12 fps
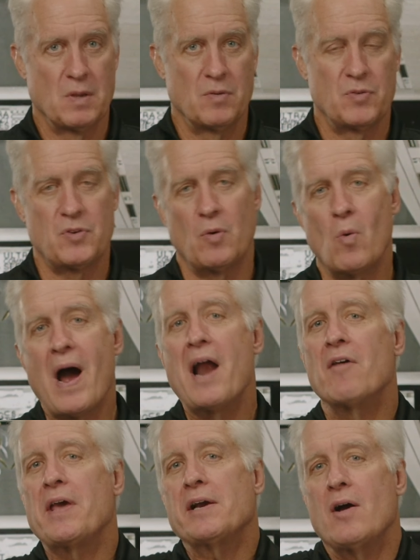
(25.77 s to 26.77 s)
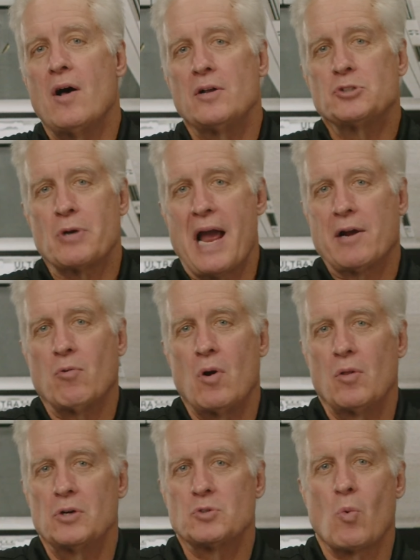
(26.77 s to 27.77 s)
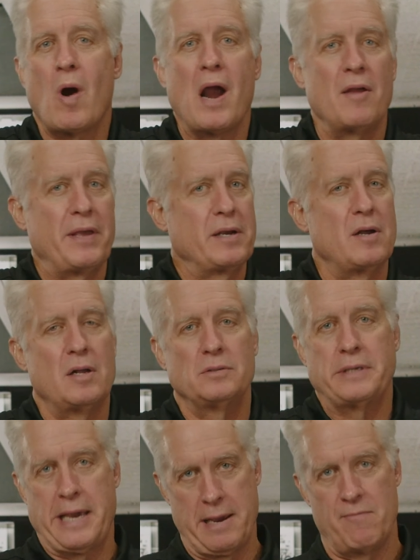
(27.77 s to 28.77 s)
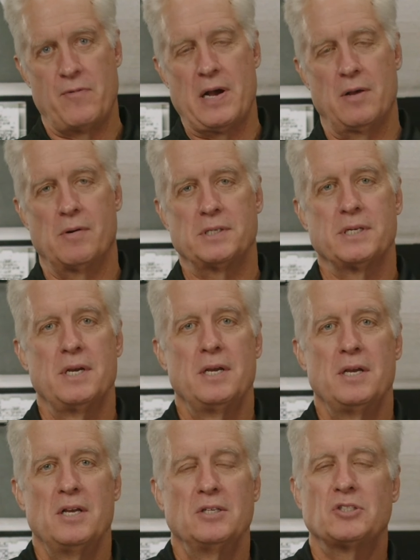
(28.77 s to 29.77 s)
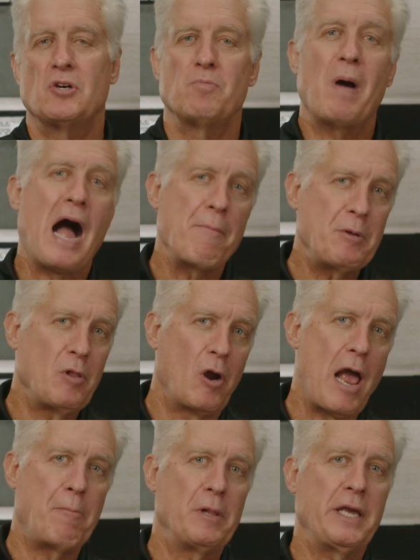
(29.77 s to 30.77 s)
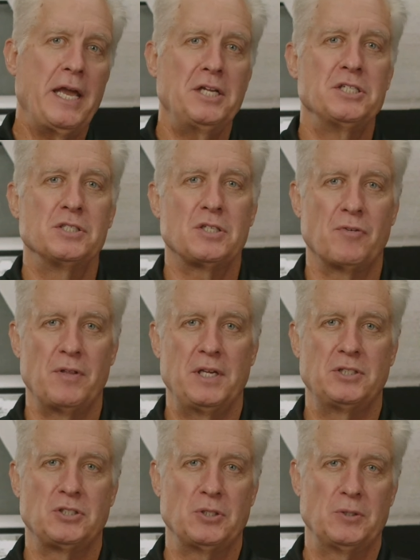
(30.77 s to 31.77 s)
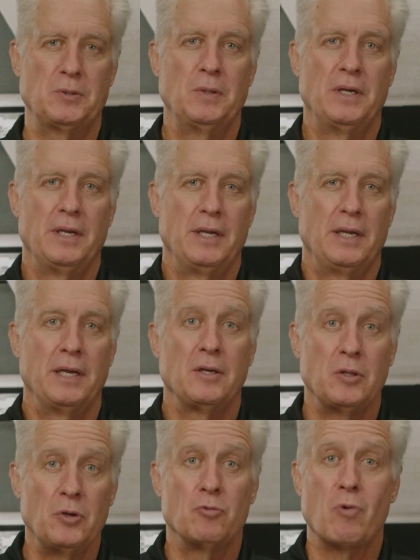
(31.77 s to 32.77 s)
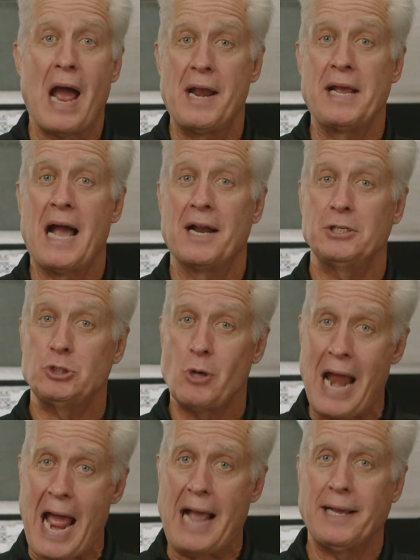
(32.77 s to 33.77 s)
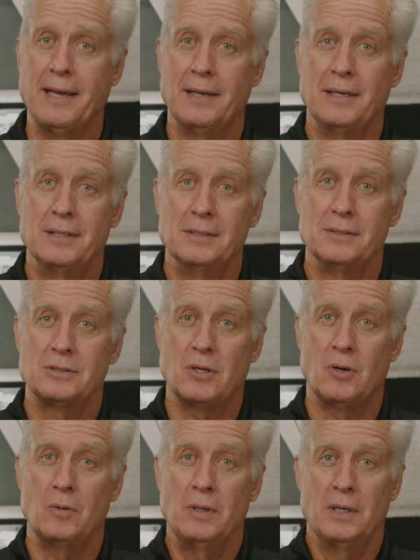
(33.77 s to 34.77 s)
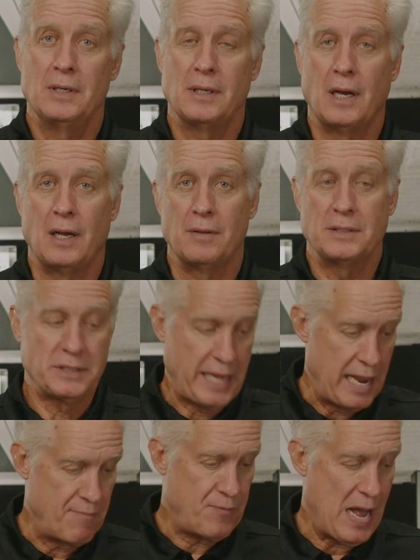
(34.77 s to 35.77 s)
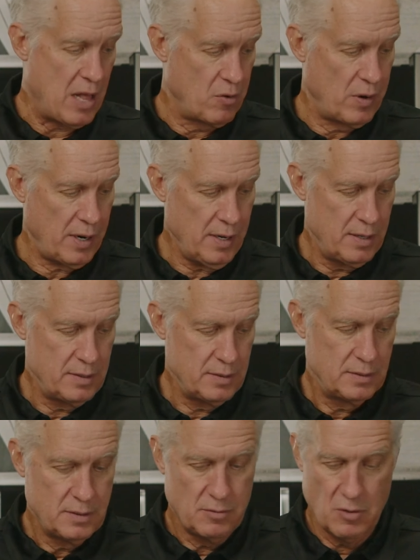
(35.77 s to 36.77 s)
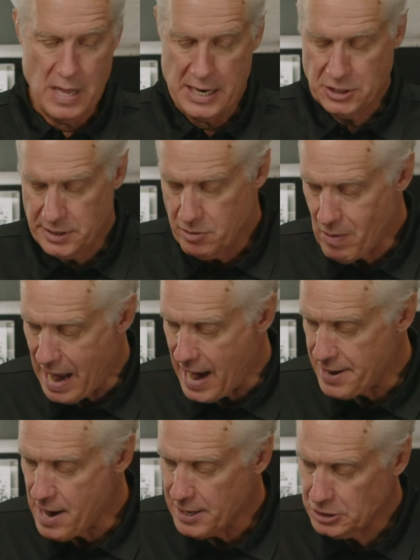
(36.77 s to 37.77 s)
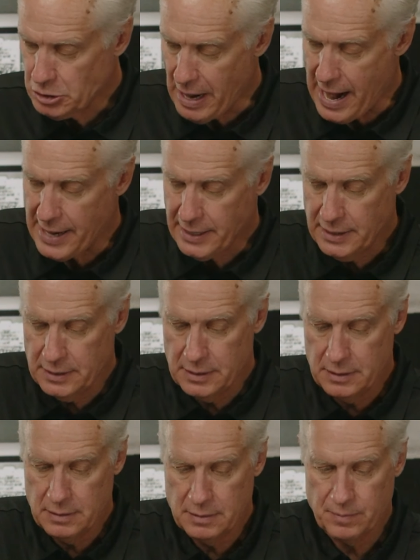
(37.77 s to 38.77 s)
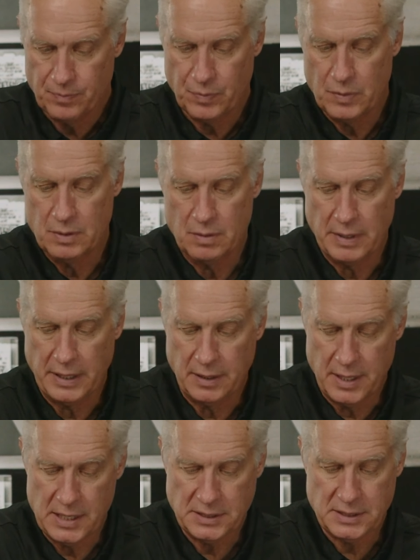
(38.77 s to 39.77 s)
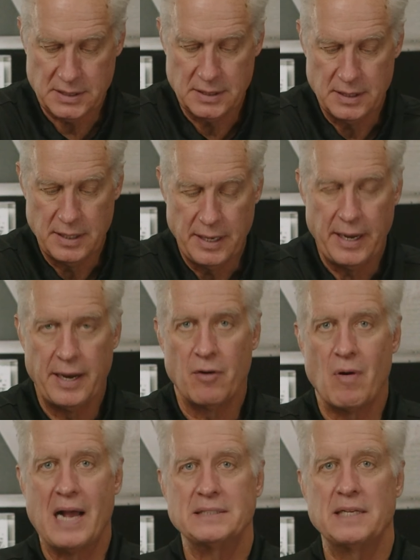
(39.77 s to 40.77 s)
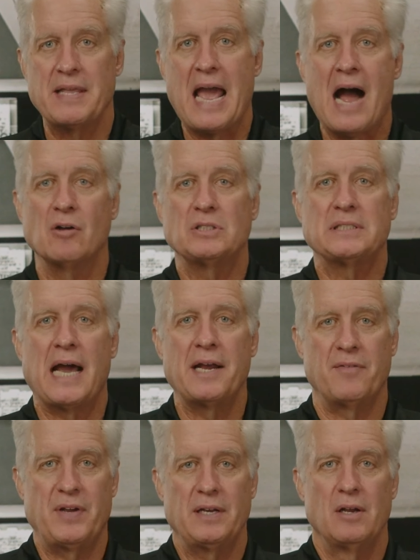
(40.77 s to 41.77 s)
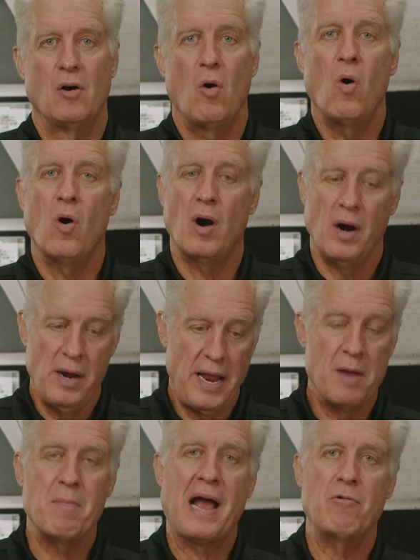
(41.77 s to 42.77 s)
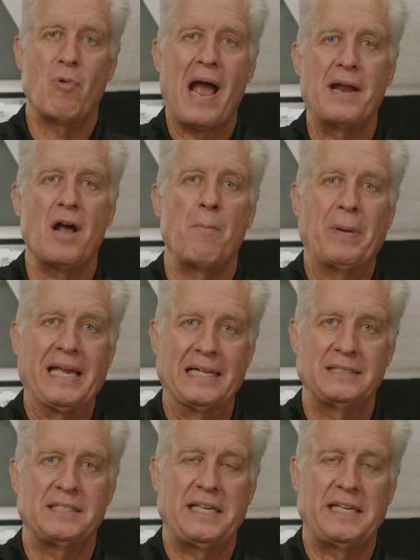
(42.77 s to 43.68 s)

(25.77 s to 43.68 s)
So why are they called track rollers? Why are they called cam followers? So popular applications for these two include riding on a track. So this cam follower will actually ride on a track like this, and it rides on the outside of it. Or it might ride up against a